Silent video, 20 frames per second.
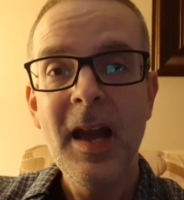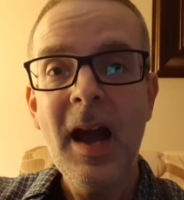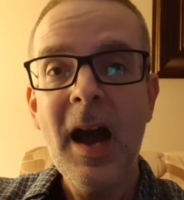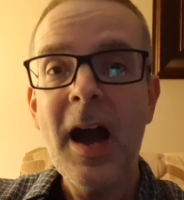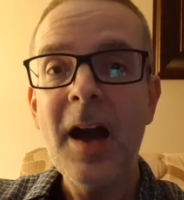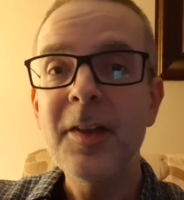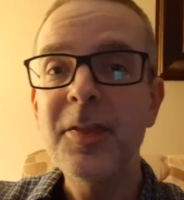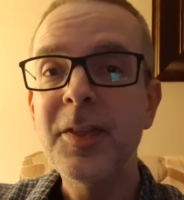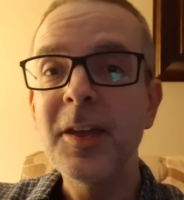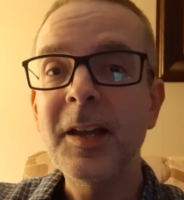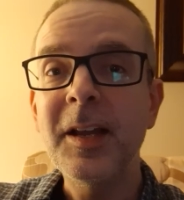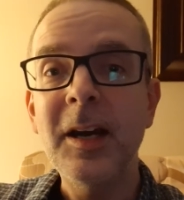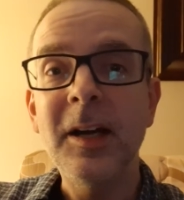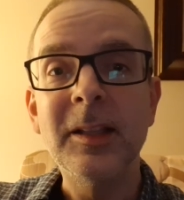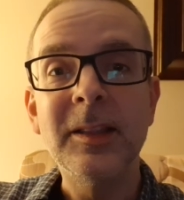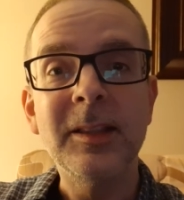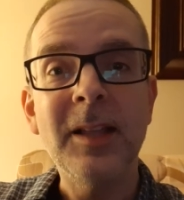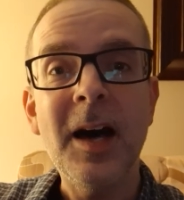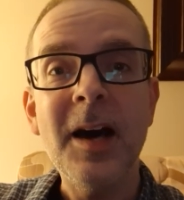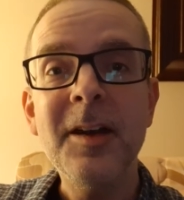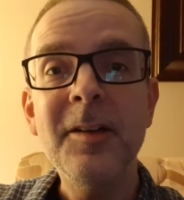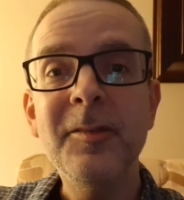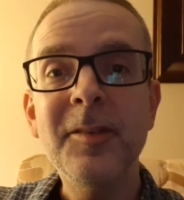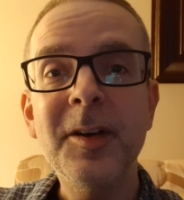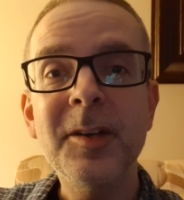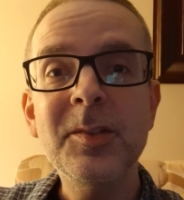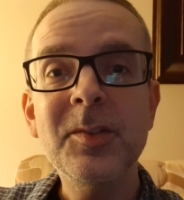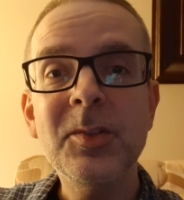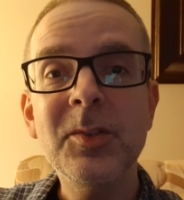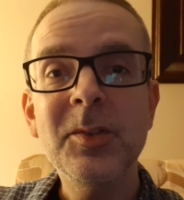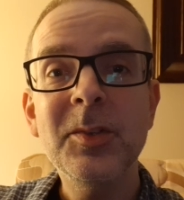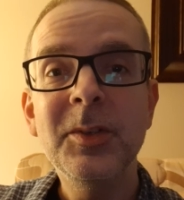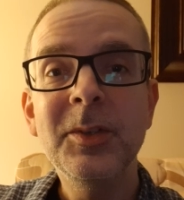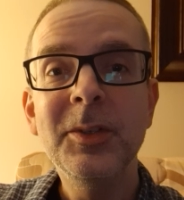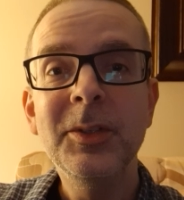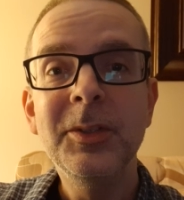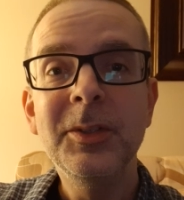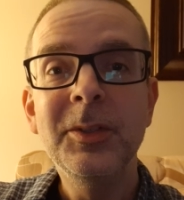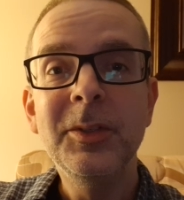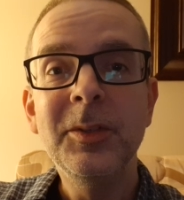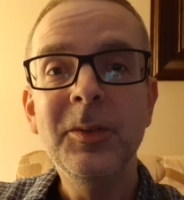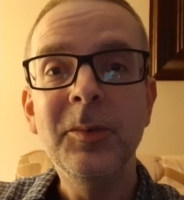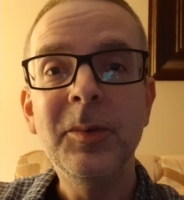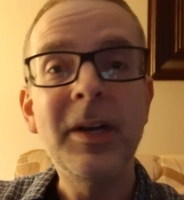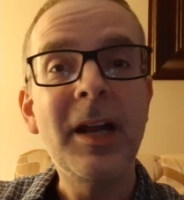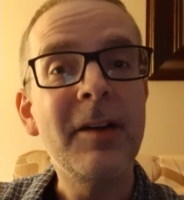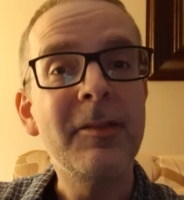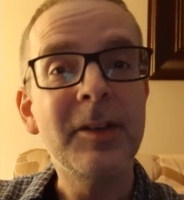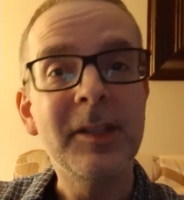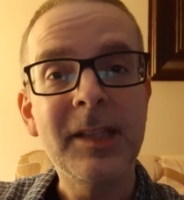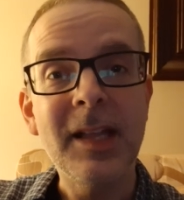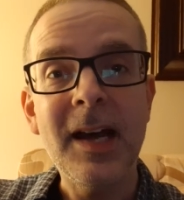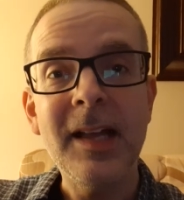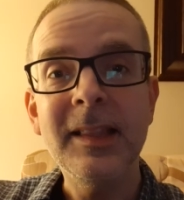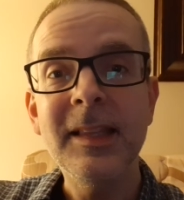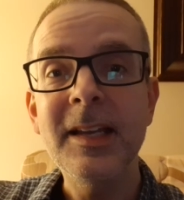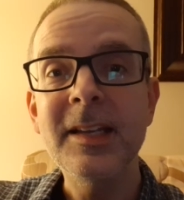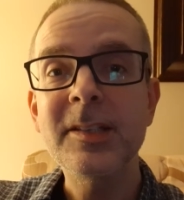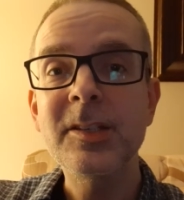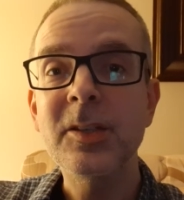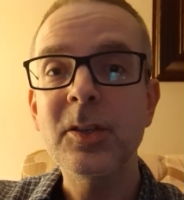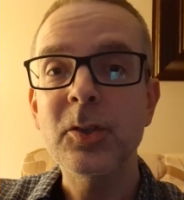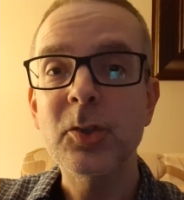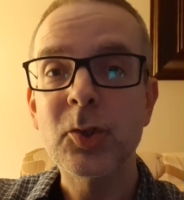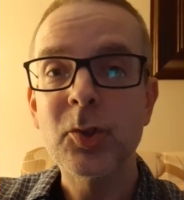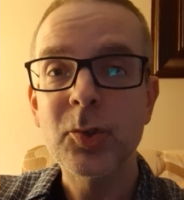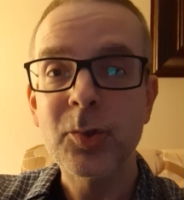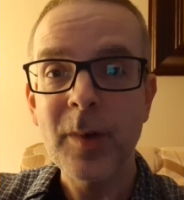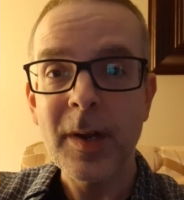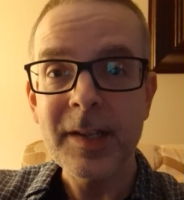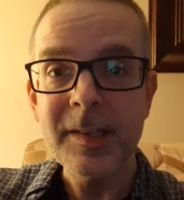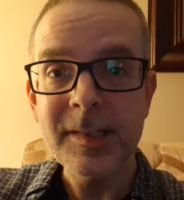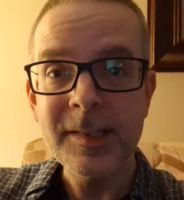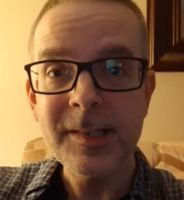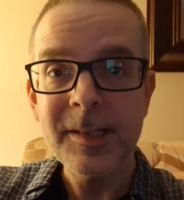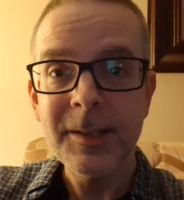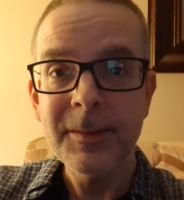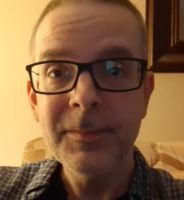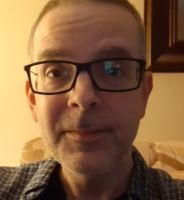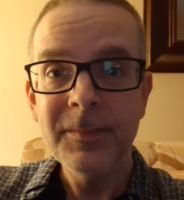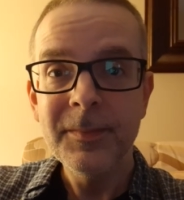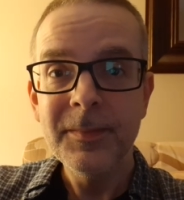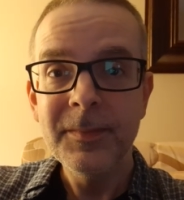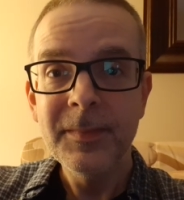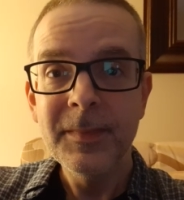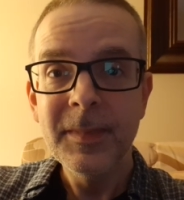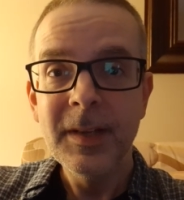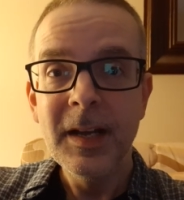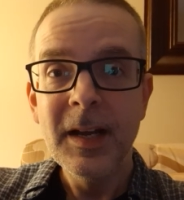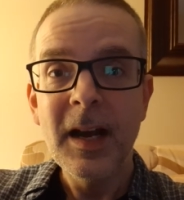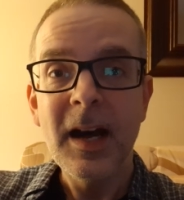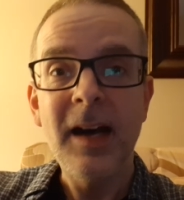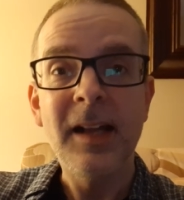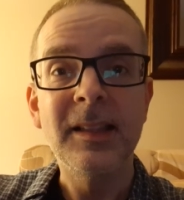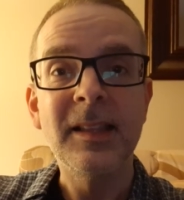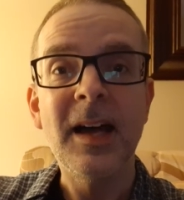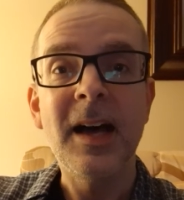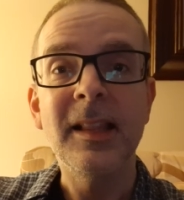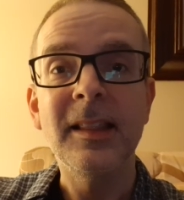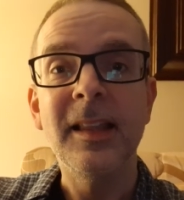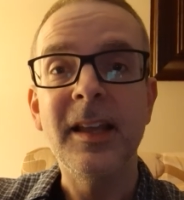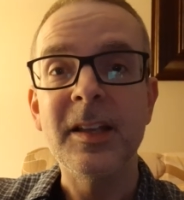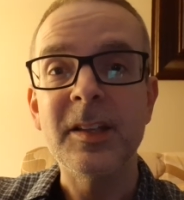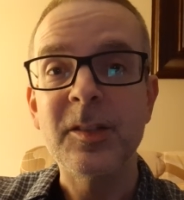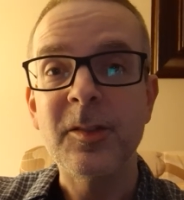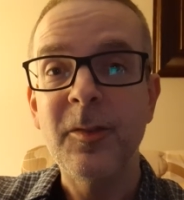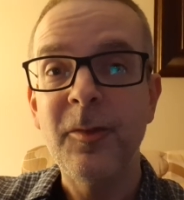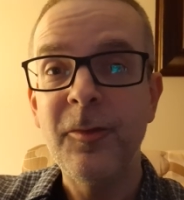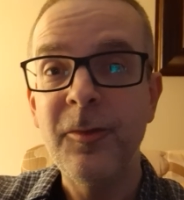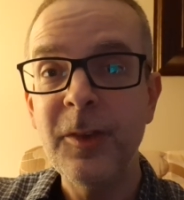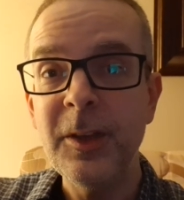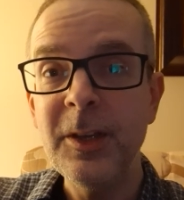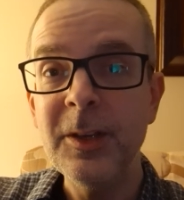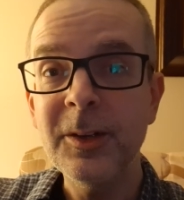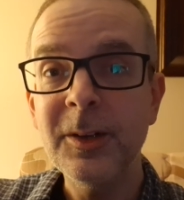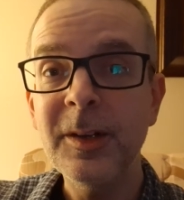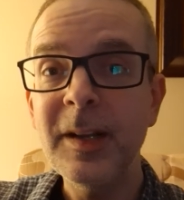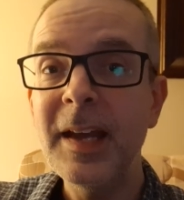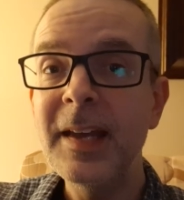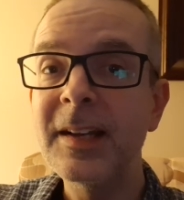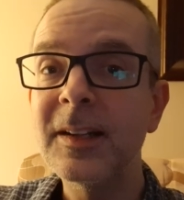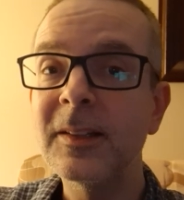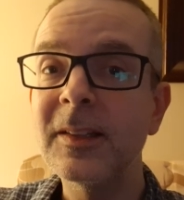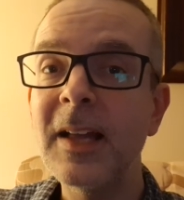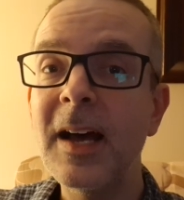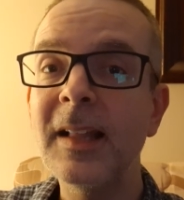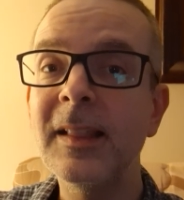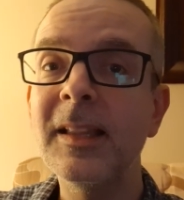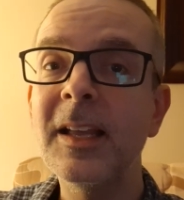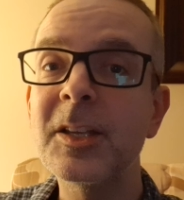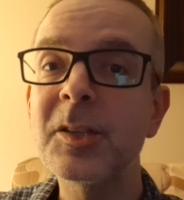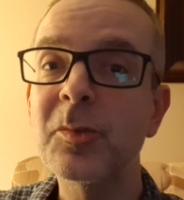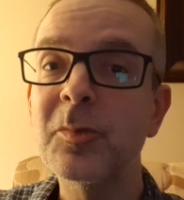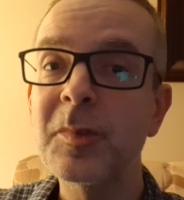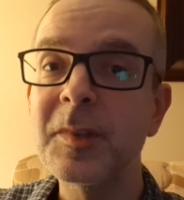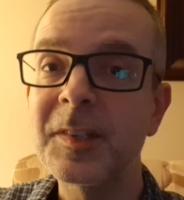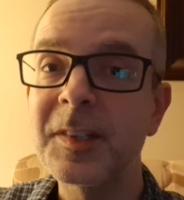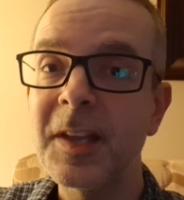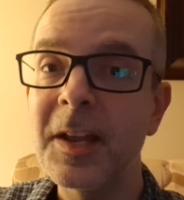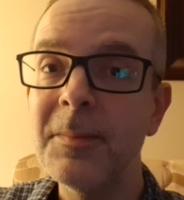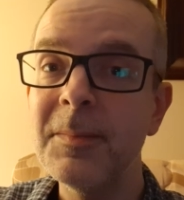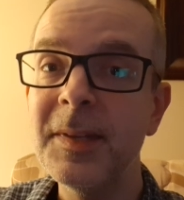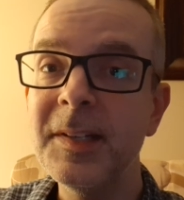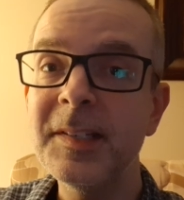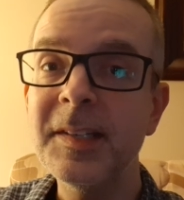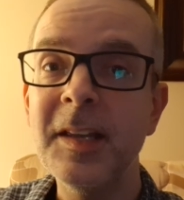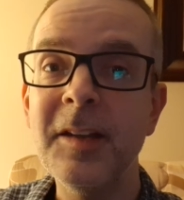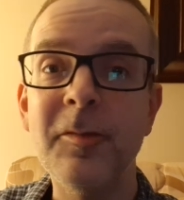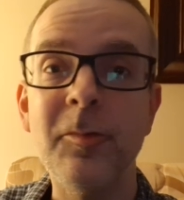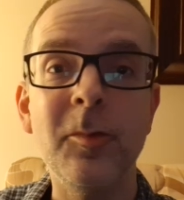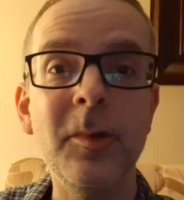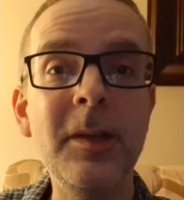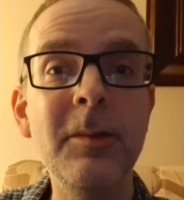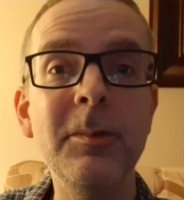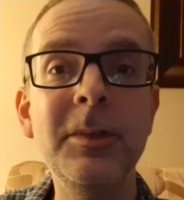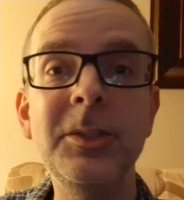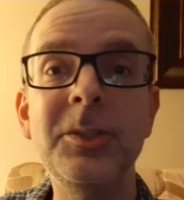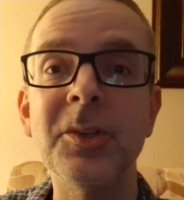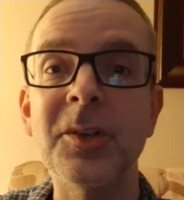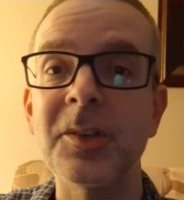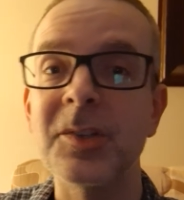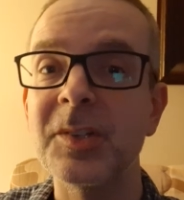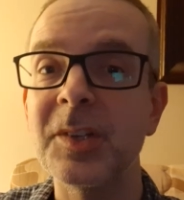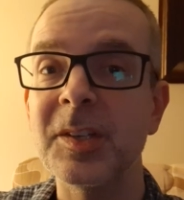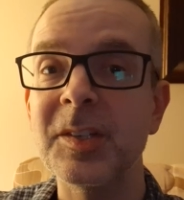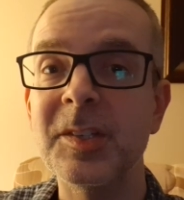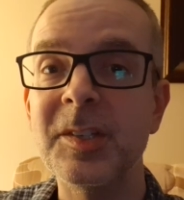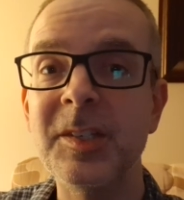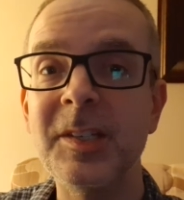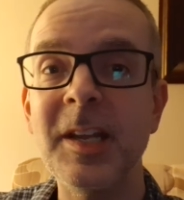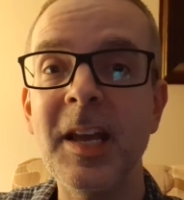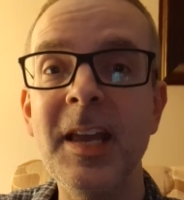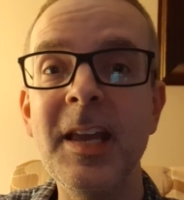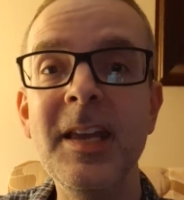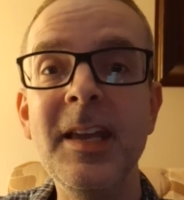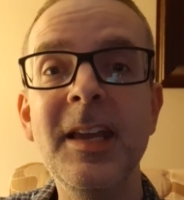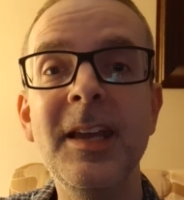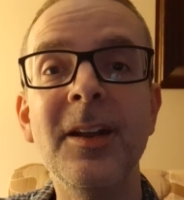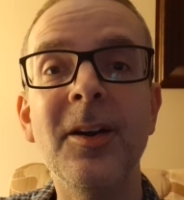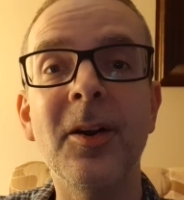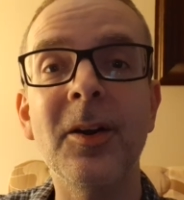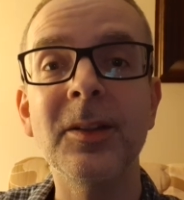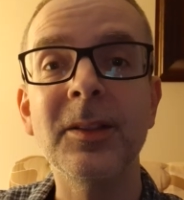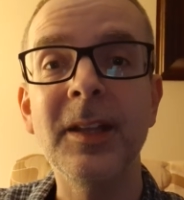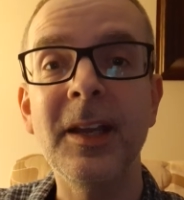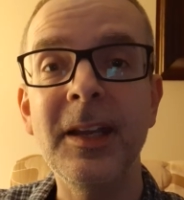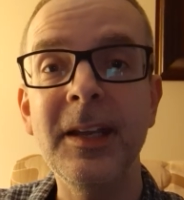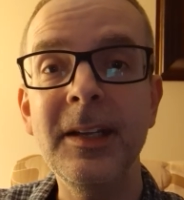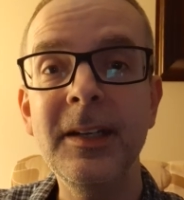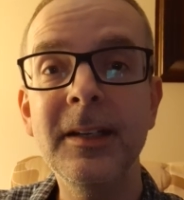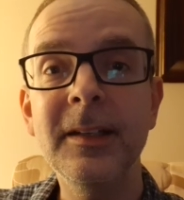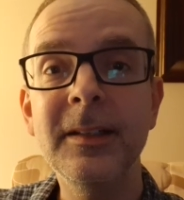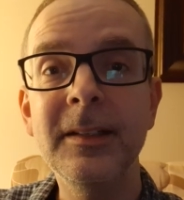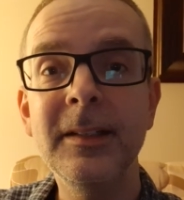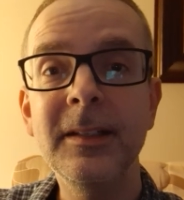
I think a lot of us would have a lot less stress a lot less fear, and a lot less resentment if we would just stay in our lane